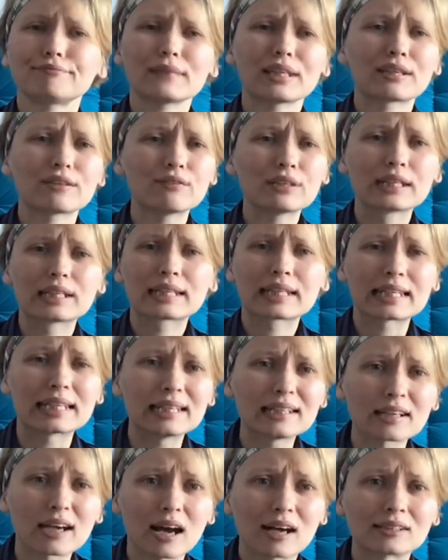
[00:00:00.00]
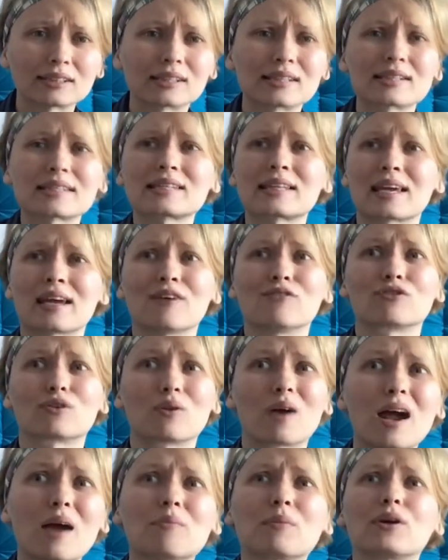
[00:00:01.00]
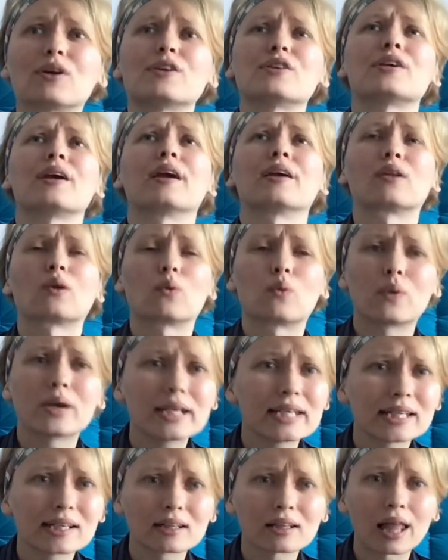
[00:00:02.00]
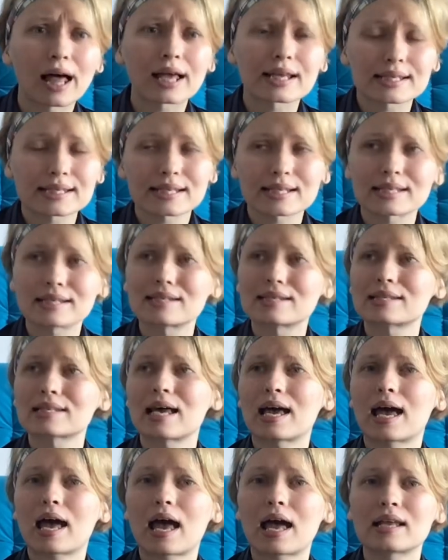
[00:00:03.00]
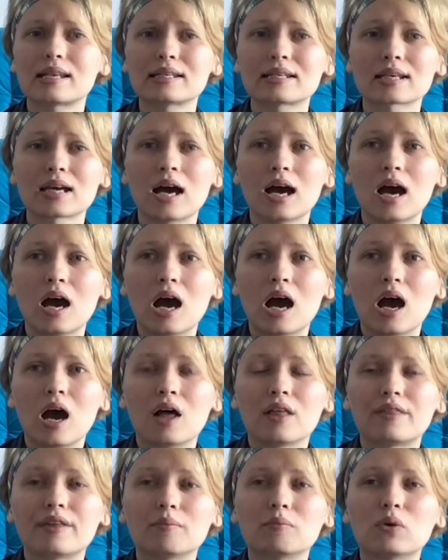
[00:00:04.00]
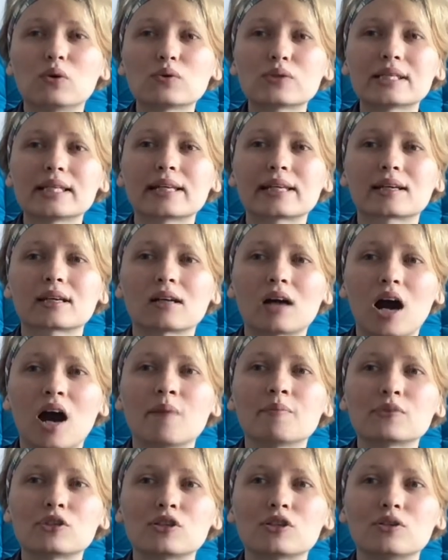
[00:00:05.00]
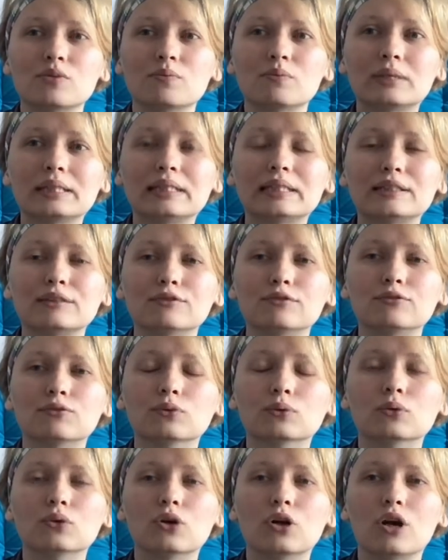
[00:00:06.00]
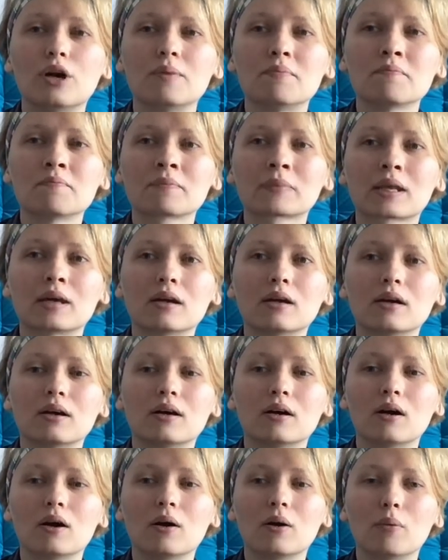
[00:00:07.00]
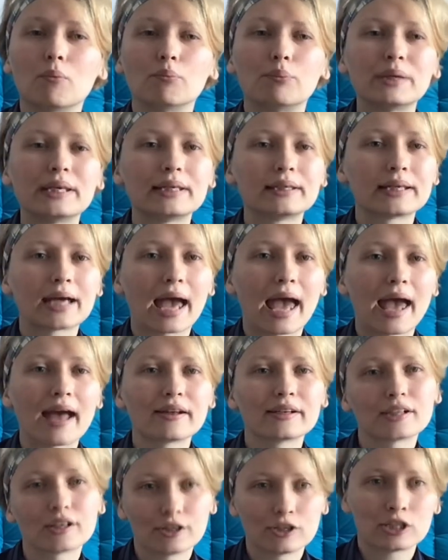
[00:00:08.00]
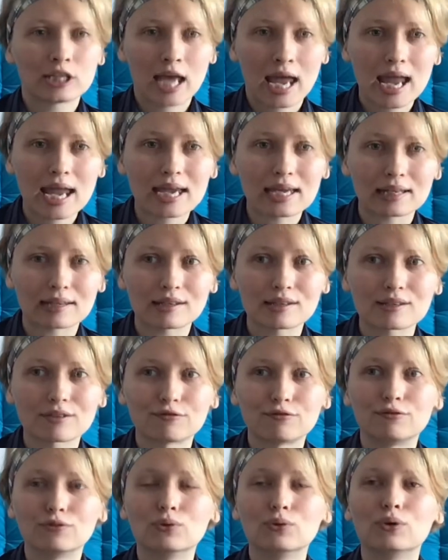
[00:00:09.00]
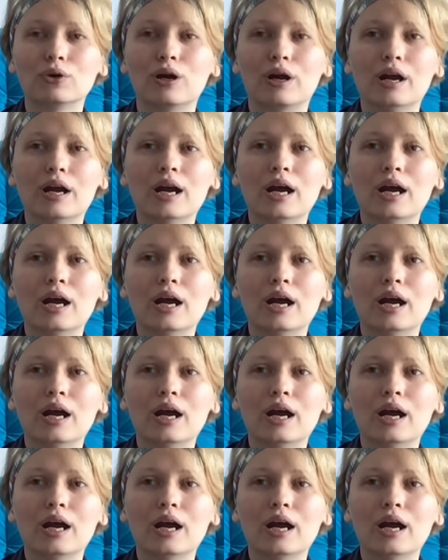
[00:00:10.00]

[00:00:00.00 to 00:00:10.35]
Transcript: even in kindergartens they have grammar and reading classes and they mostly come to me for being entertained for